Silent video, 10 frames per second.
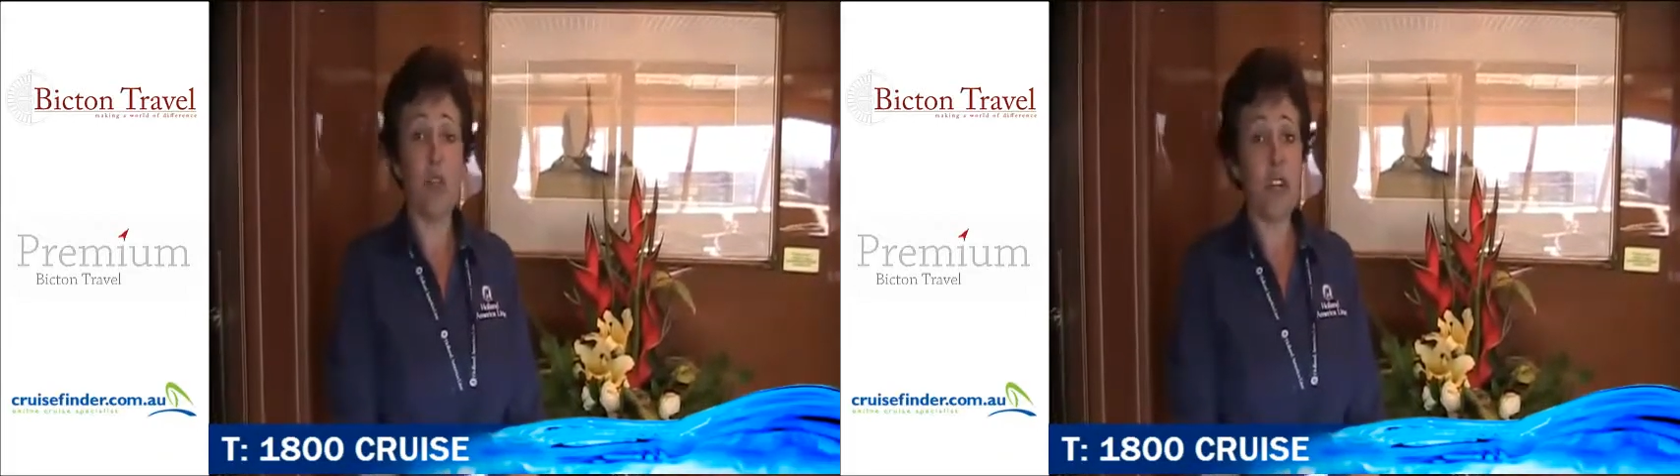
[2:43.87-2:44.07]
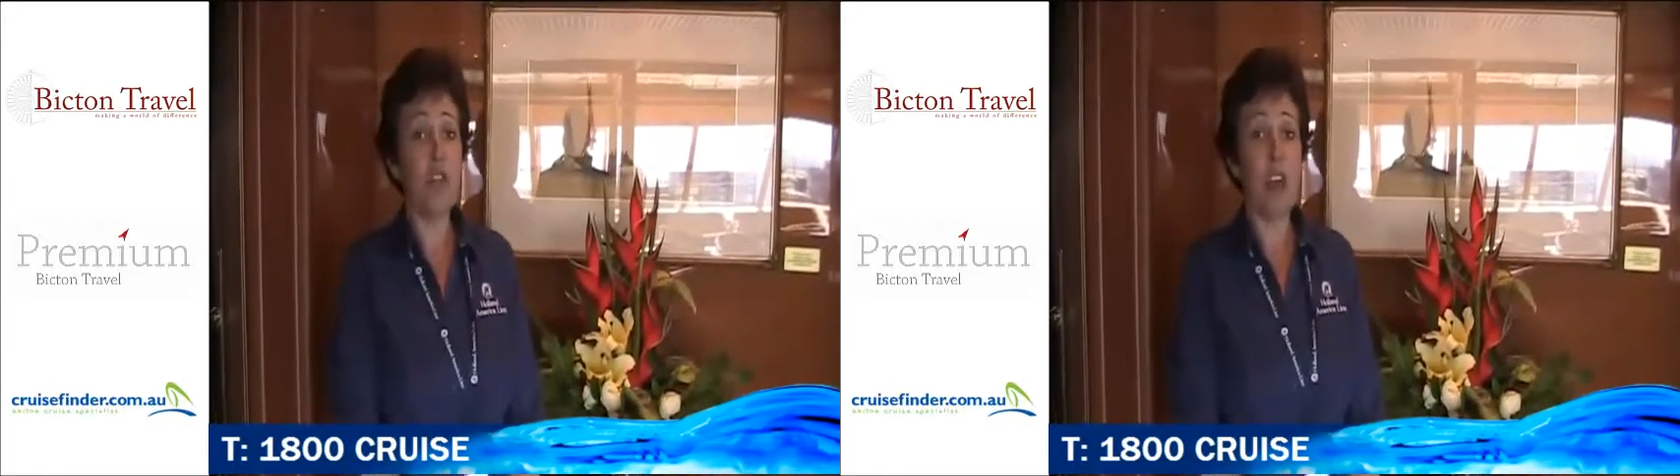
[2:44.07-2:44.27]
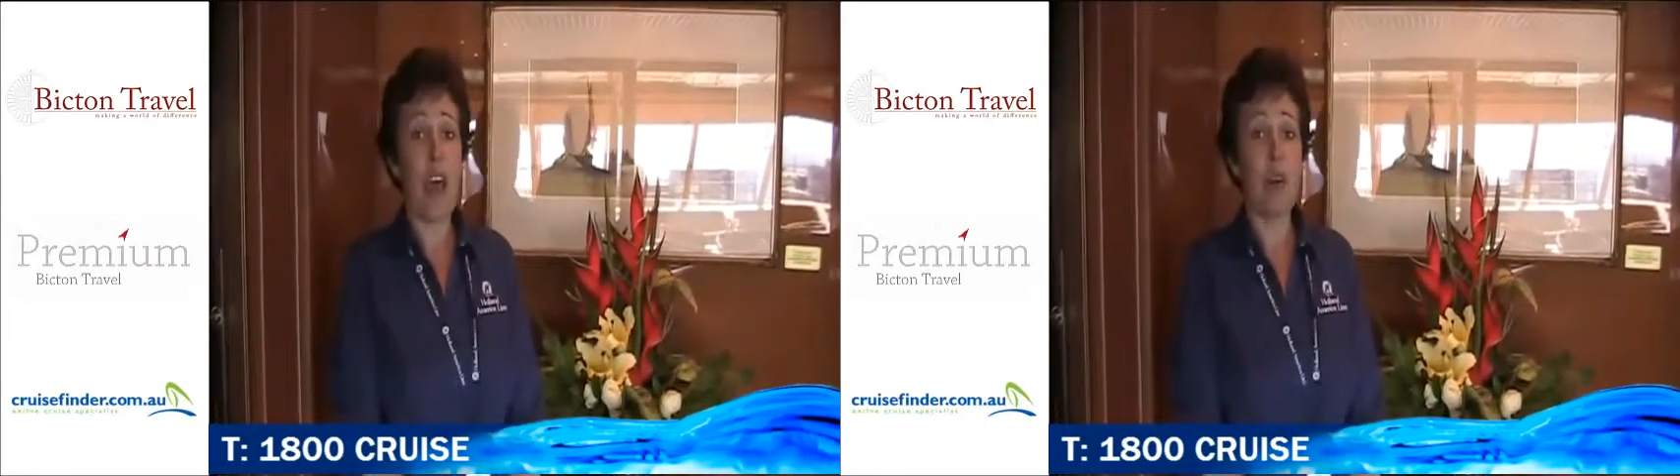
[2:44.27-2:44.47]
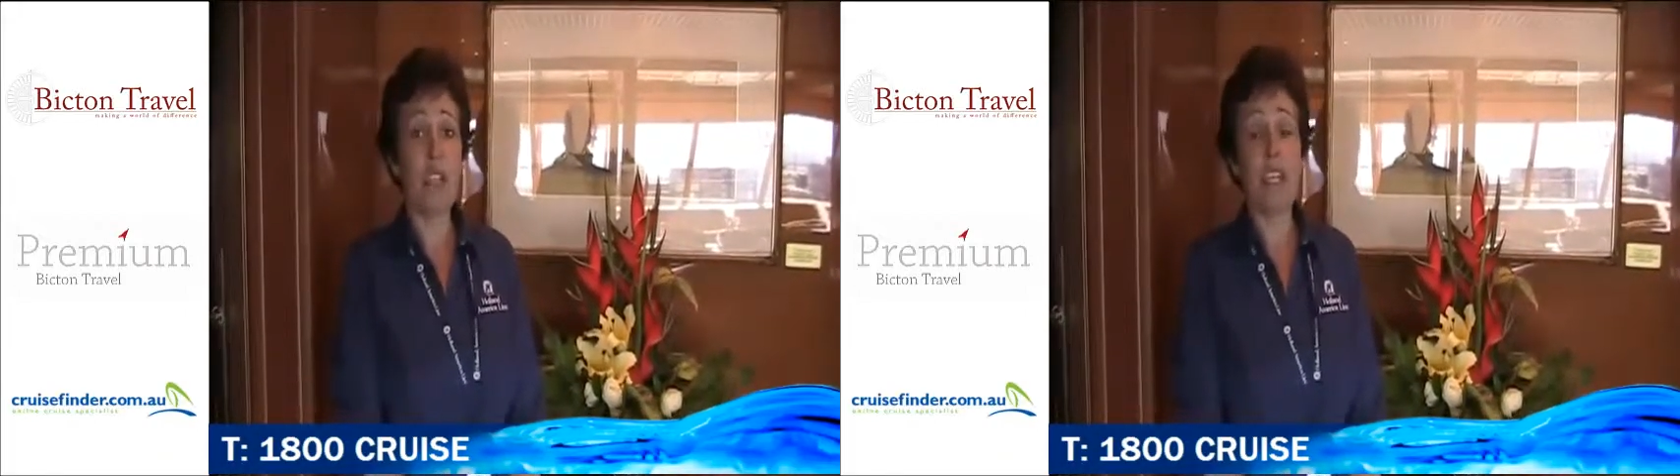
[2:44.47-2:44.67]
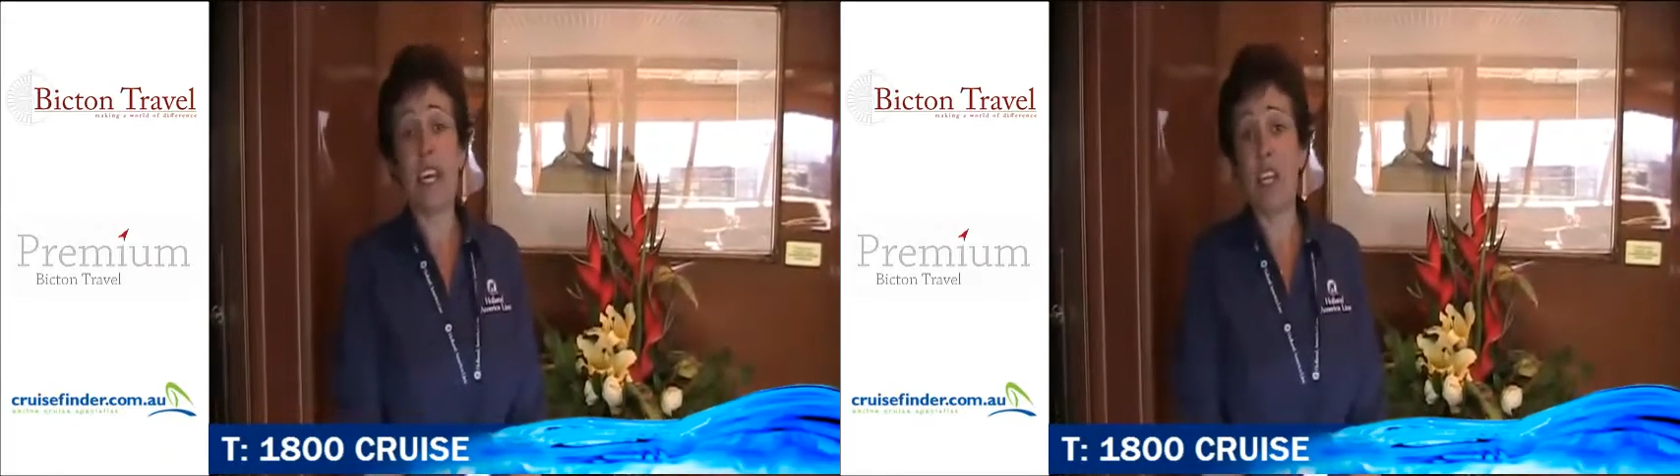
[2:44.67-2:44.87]
fresh
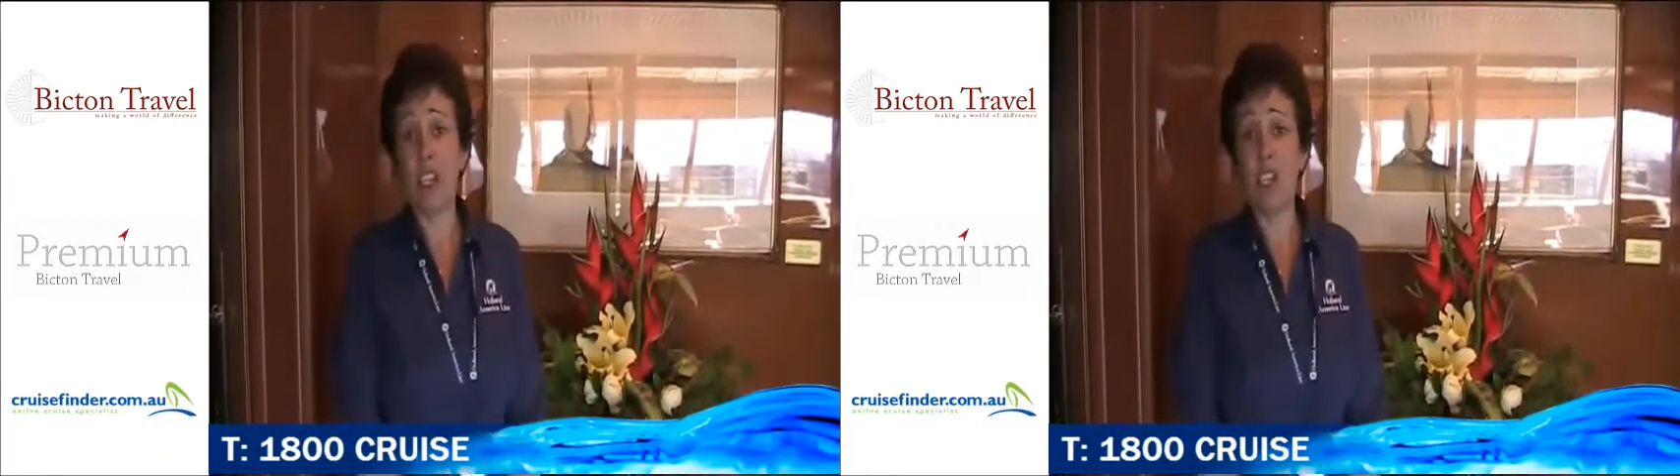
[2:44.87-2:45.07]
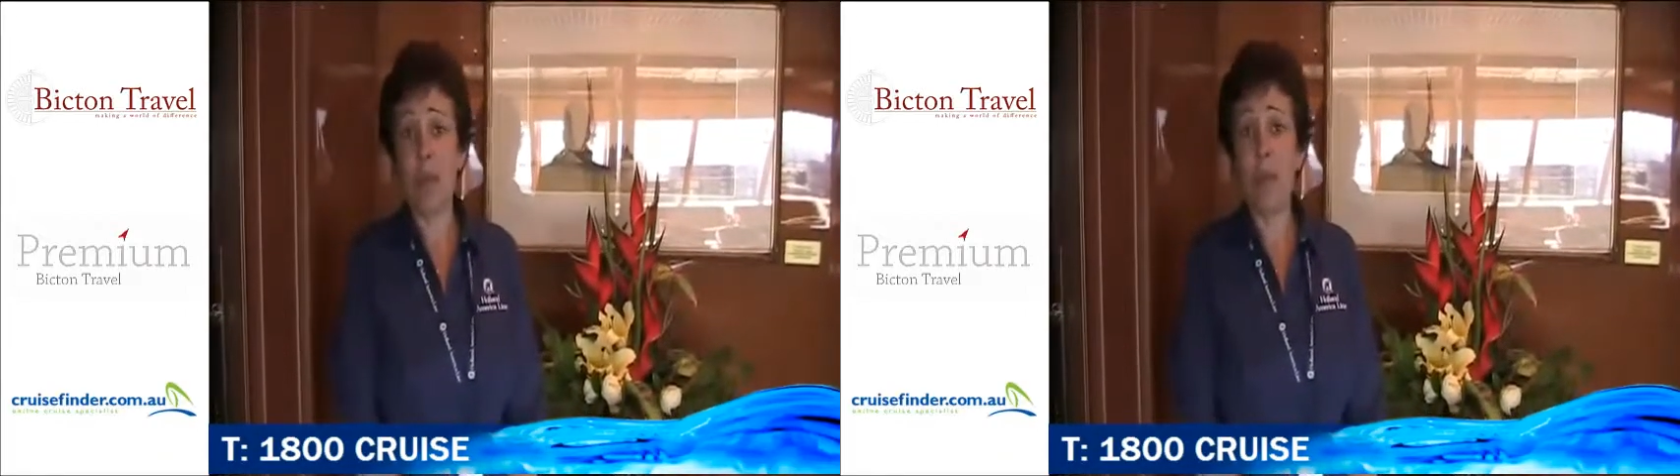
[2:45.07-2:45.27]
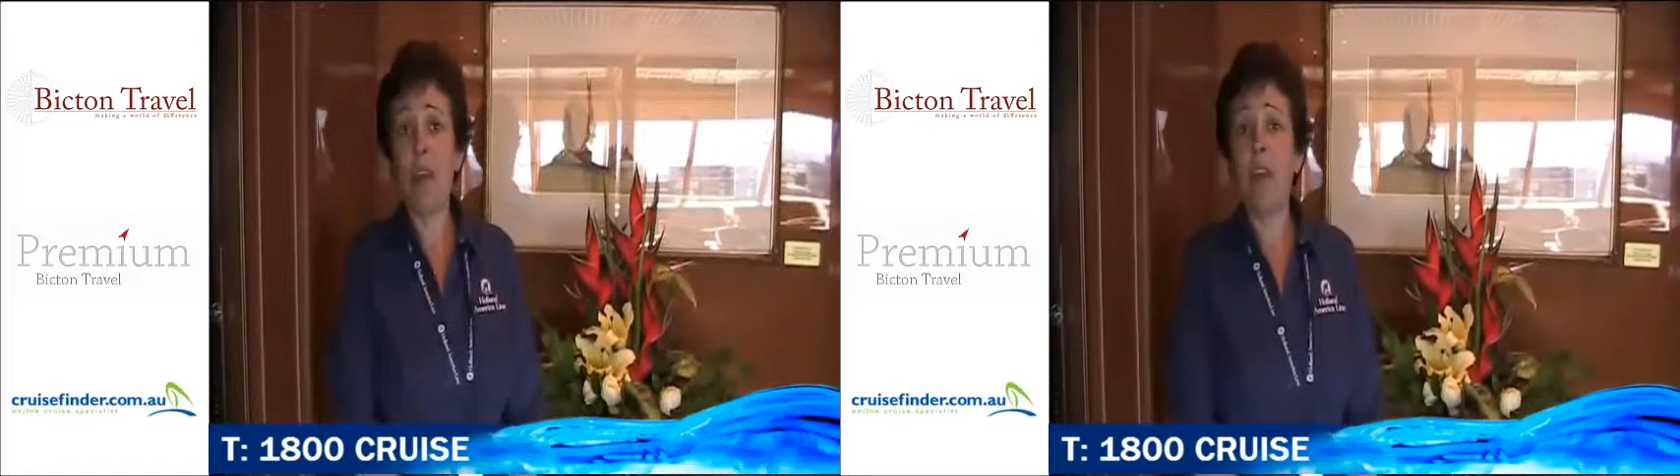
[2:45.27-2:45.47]
flowers to each ship